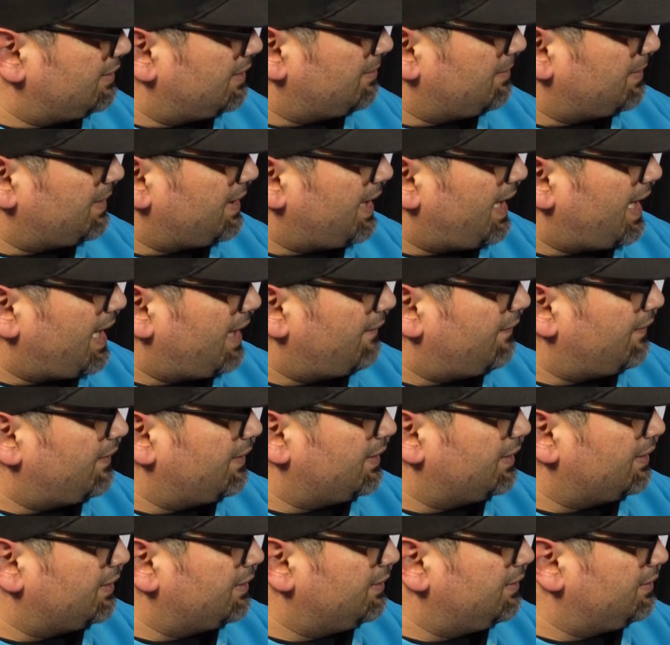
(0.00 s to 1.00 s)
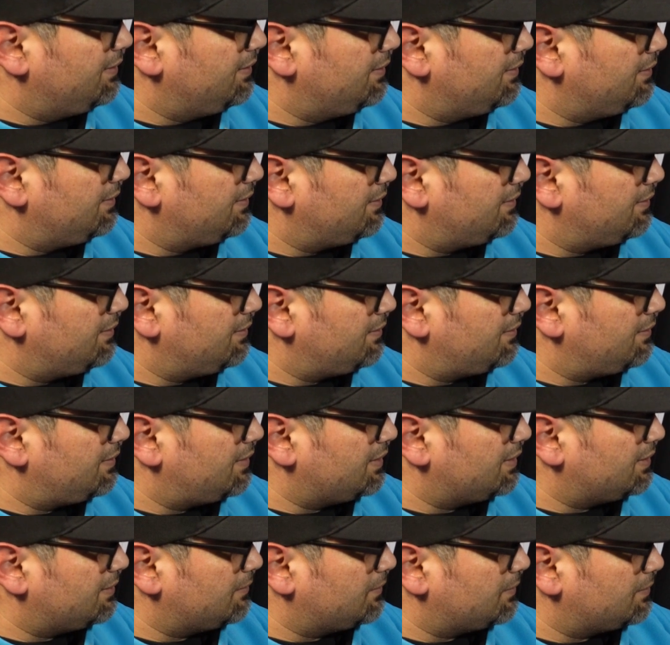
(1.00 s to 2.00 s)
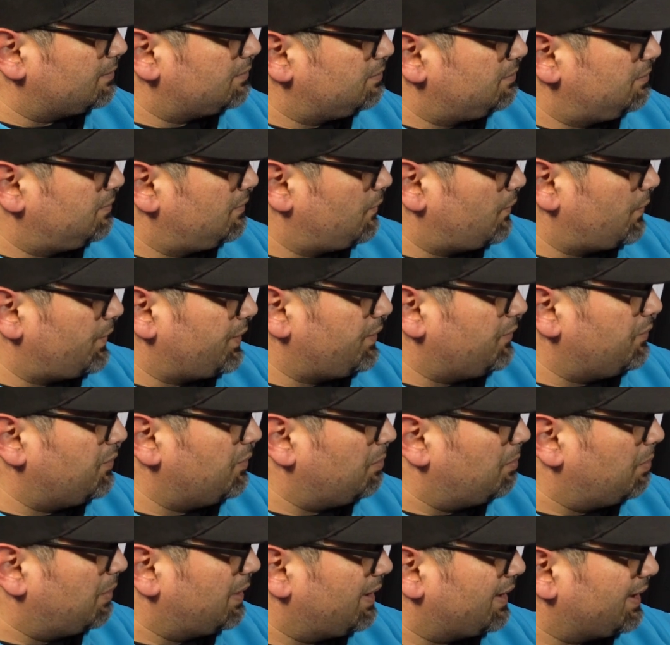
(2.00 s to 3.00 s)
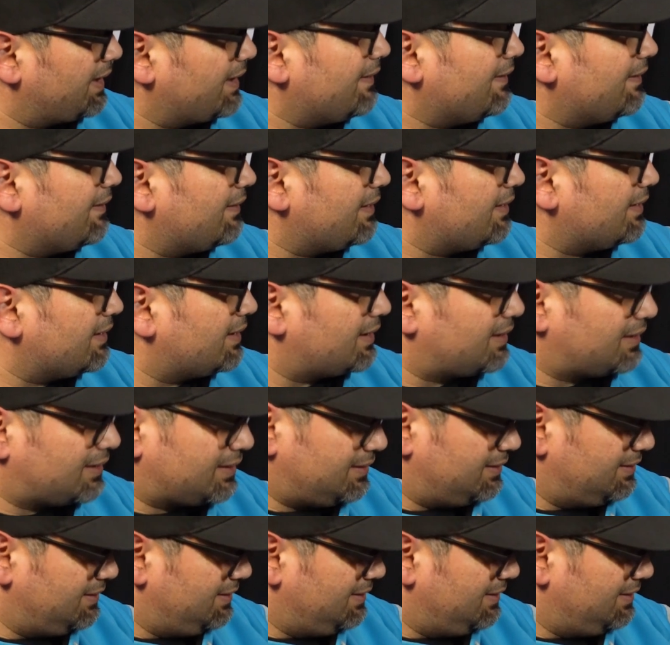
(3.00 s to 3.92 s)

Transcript: I mean, they have the where you could plug in the